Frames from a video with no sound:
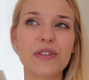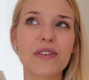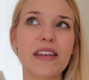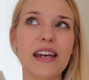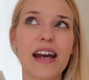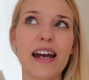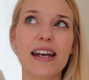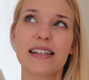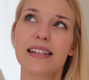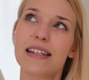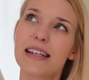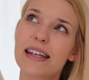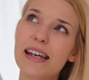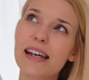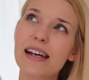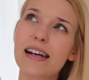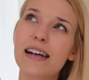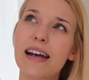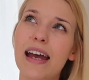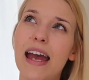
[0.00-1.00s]
to the
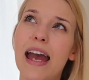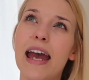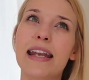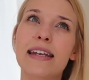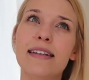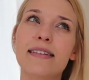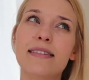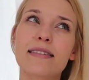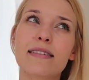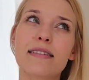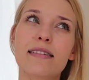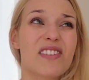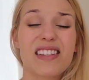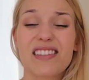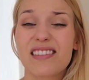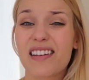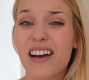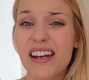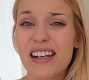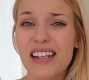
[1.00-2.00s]
idea and
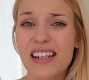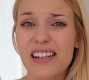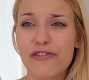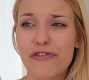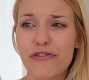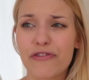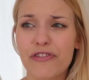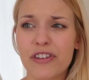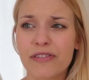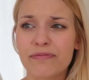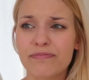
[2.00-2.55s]
just kind of